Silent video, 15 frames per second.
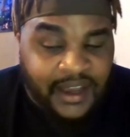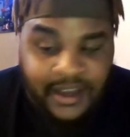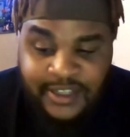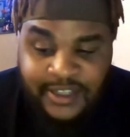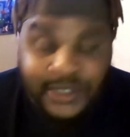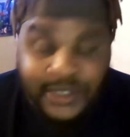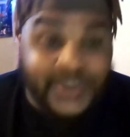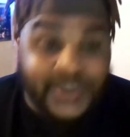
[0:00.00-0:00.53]

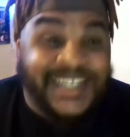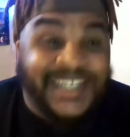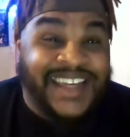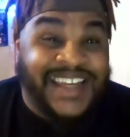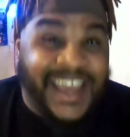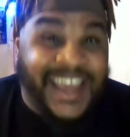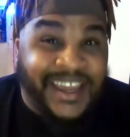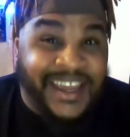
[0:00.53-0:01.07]
So
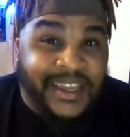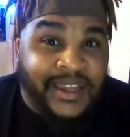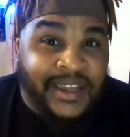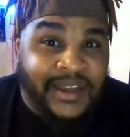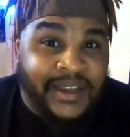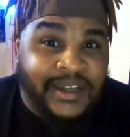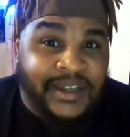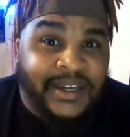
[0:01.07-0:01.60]
today,
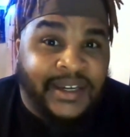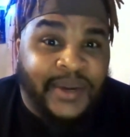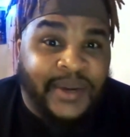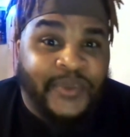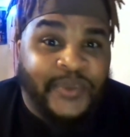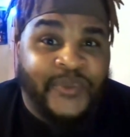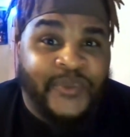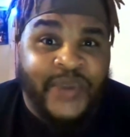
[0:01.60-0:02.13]

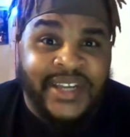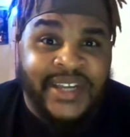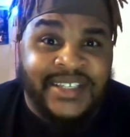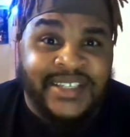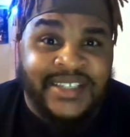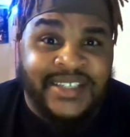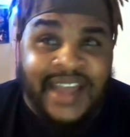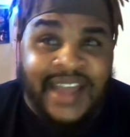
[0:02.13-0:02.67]

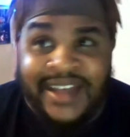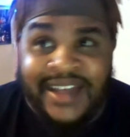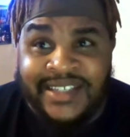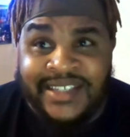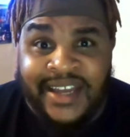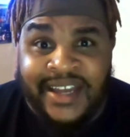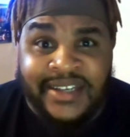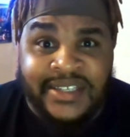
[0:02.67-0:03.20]
I
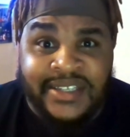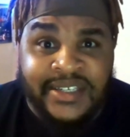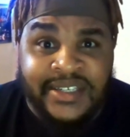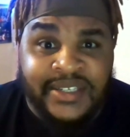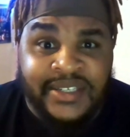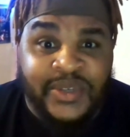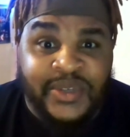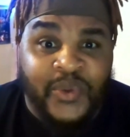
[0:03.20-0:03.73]
decided
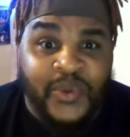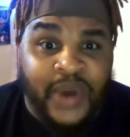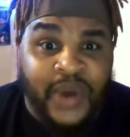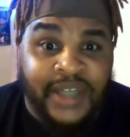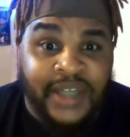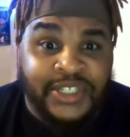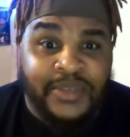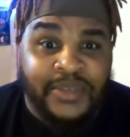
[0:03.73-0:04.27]
to
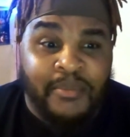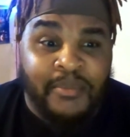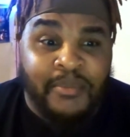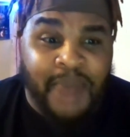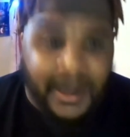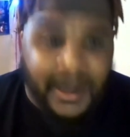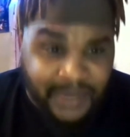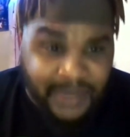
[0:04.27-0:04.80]
watch
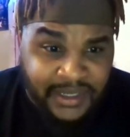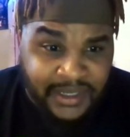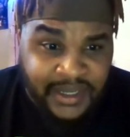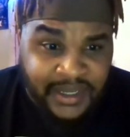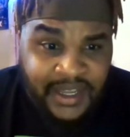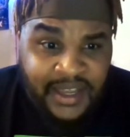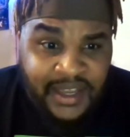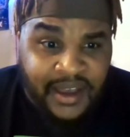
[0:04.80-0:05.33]
Mama.
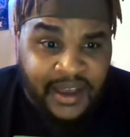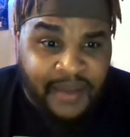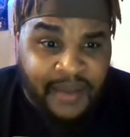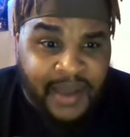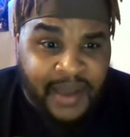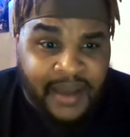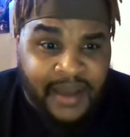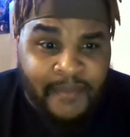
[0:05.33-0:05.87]

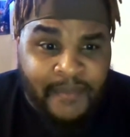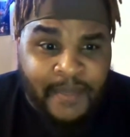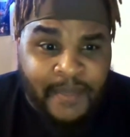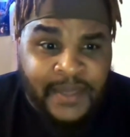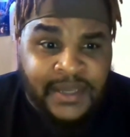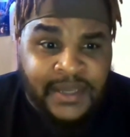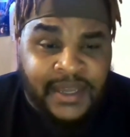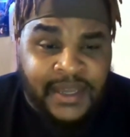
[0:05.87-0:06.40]

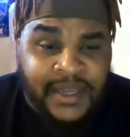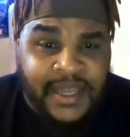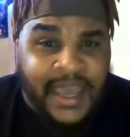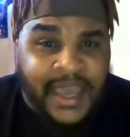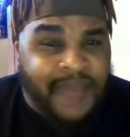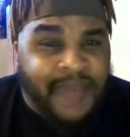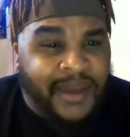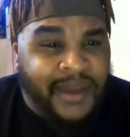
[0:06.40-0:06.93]
It
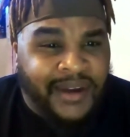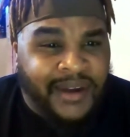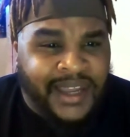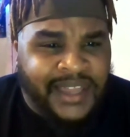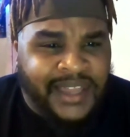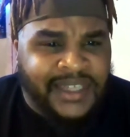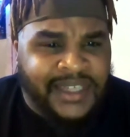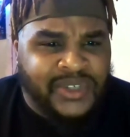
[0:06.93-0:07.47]
came out in,
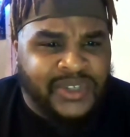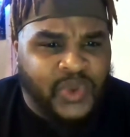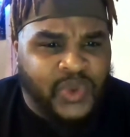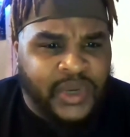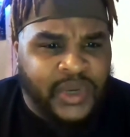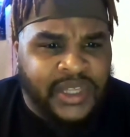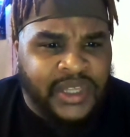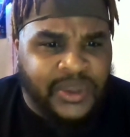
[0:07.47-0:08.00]
like, I think
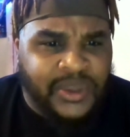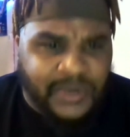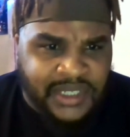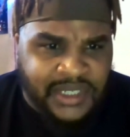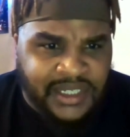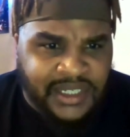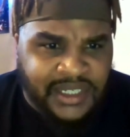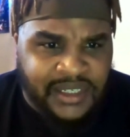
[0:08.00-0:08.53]

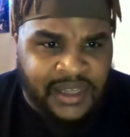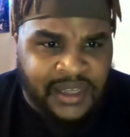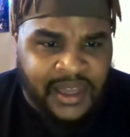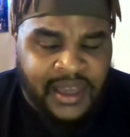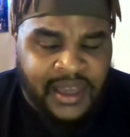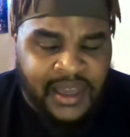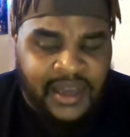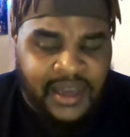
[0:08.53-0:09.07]
2013.
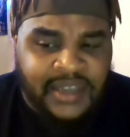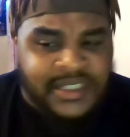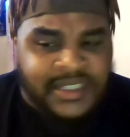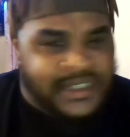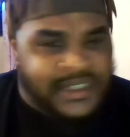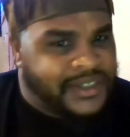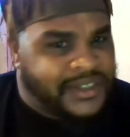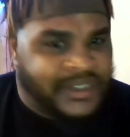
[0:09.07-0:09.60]

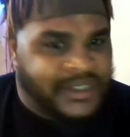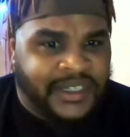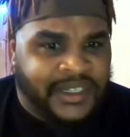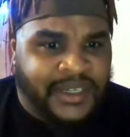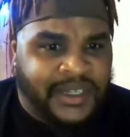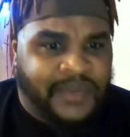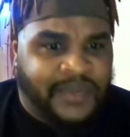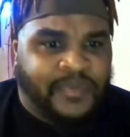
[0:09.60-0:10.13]

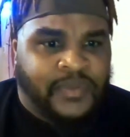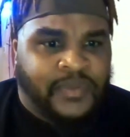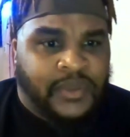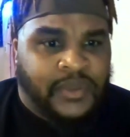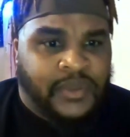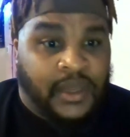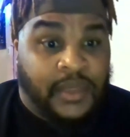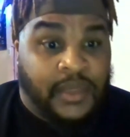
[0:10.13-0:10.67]
Essentially,
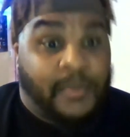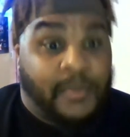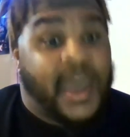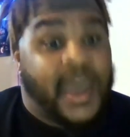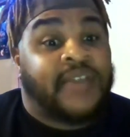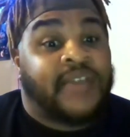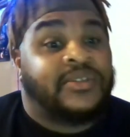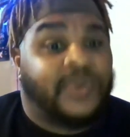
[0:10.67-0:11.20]
the
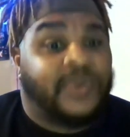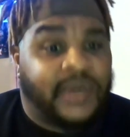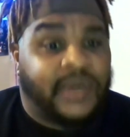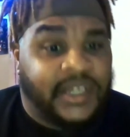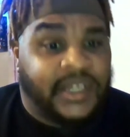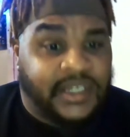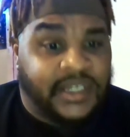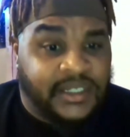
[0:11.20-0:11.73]

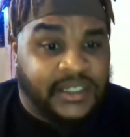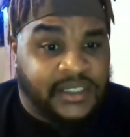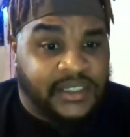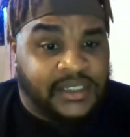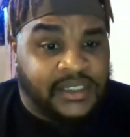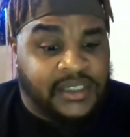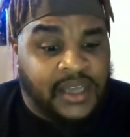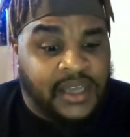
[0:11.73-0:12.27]
backstory
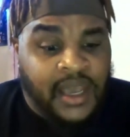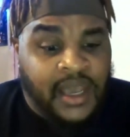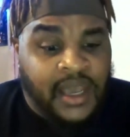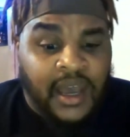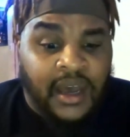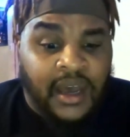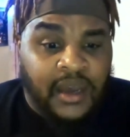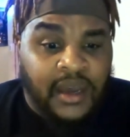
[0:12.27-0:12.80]
is
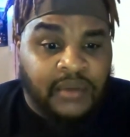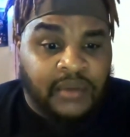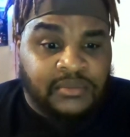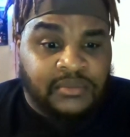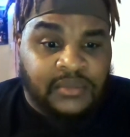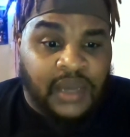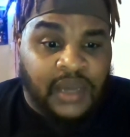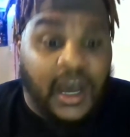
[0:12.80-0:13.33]

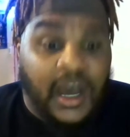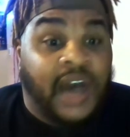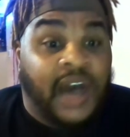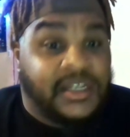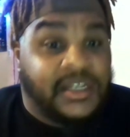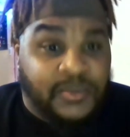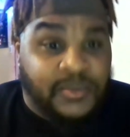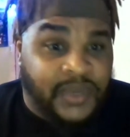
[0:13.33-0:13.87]
a
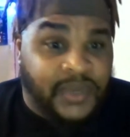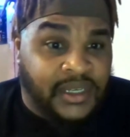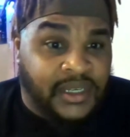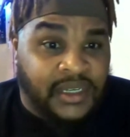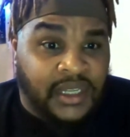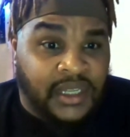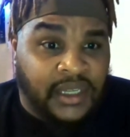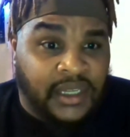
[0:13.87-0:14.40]

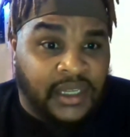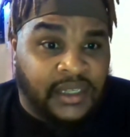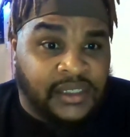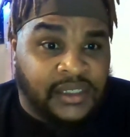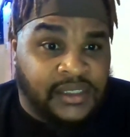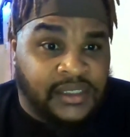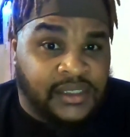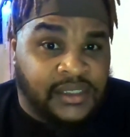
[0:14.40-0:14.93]
husband
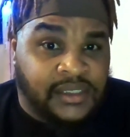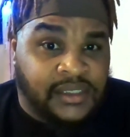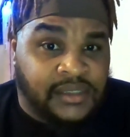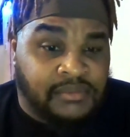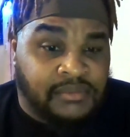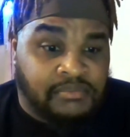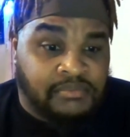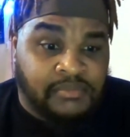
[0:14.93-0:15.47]

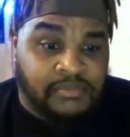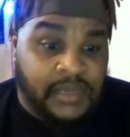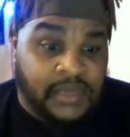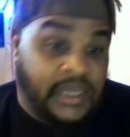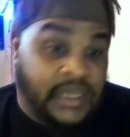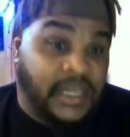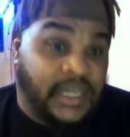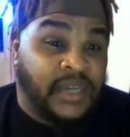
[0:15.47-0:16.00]
is,
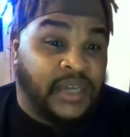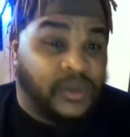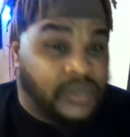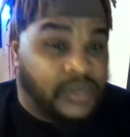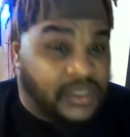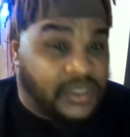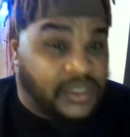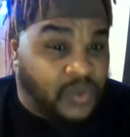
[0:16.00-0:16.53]
he
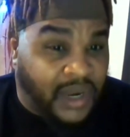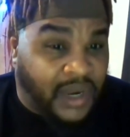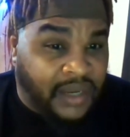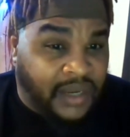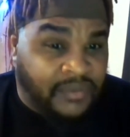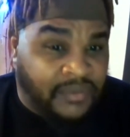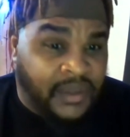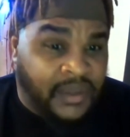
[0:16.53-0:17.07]
kills his
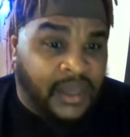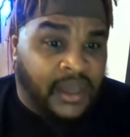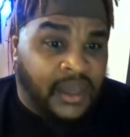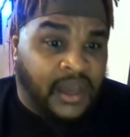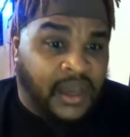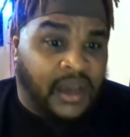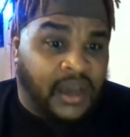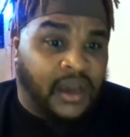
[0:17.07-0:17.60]
wife.
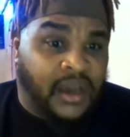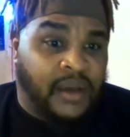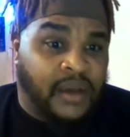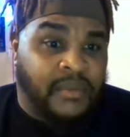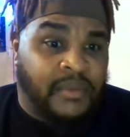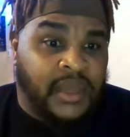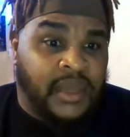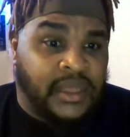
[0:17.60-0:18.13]

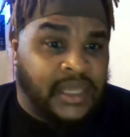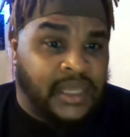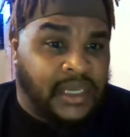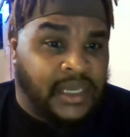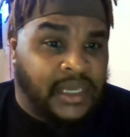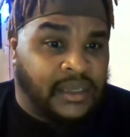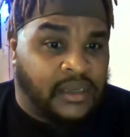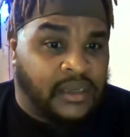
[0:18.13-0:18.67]
And
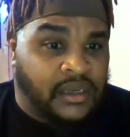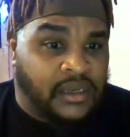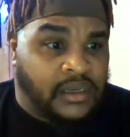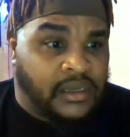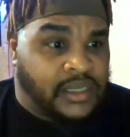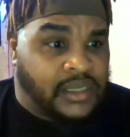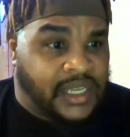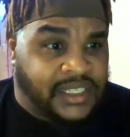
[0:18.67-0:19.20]
then
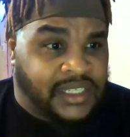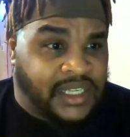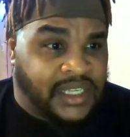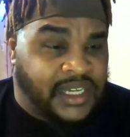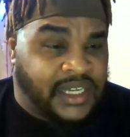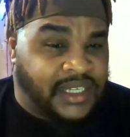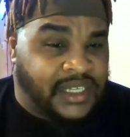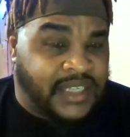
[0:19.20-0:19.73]
takes the
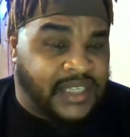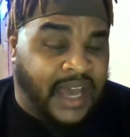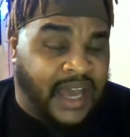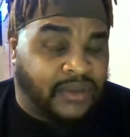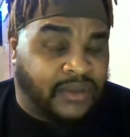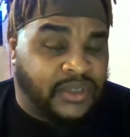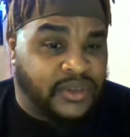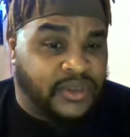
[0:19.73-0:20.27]
kids
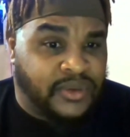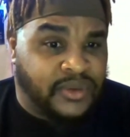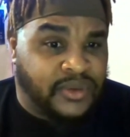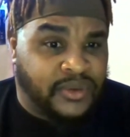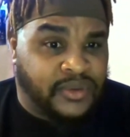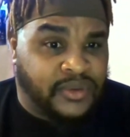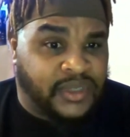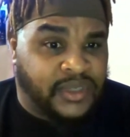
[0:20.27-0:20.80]
out
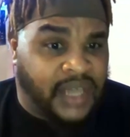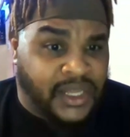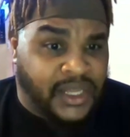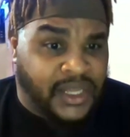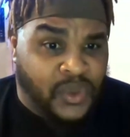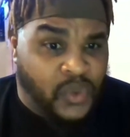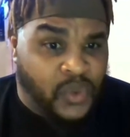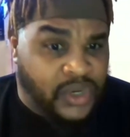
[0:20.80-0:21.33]
to
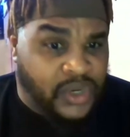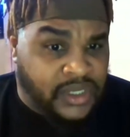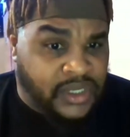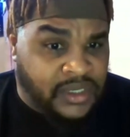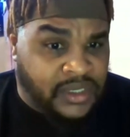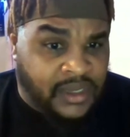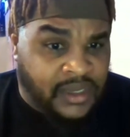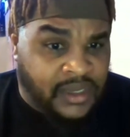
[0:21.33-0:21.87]
like the
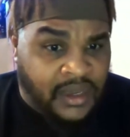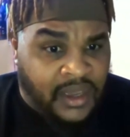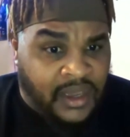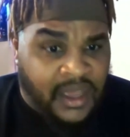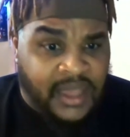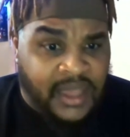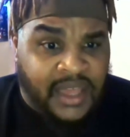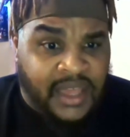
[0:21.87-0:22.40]
woods,
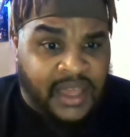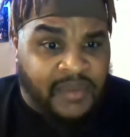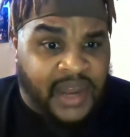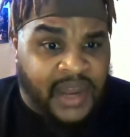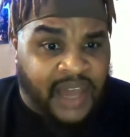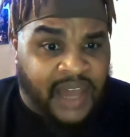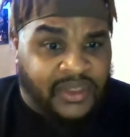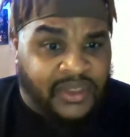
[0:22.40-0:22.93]
and they've
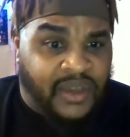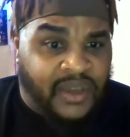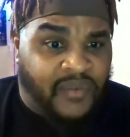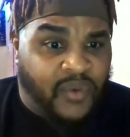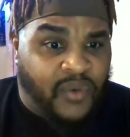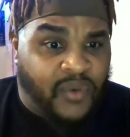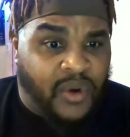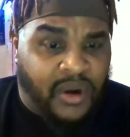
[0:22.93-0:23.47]
been out there
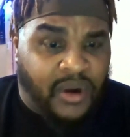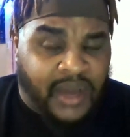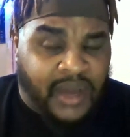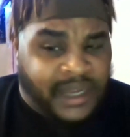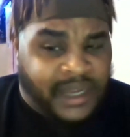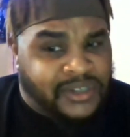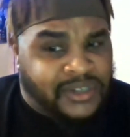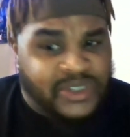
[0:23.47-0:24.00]
for
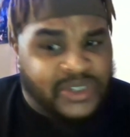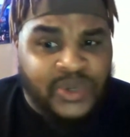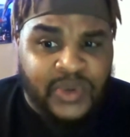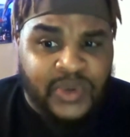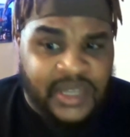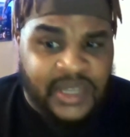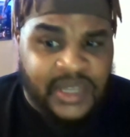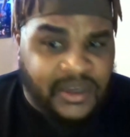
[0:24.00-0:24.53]
like
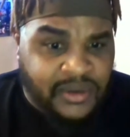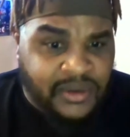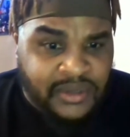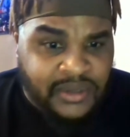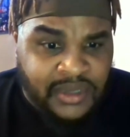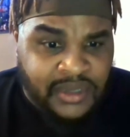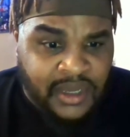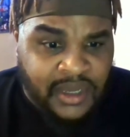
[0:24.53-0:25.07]
2
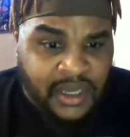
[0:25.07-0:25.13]
years.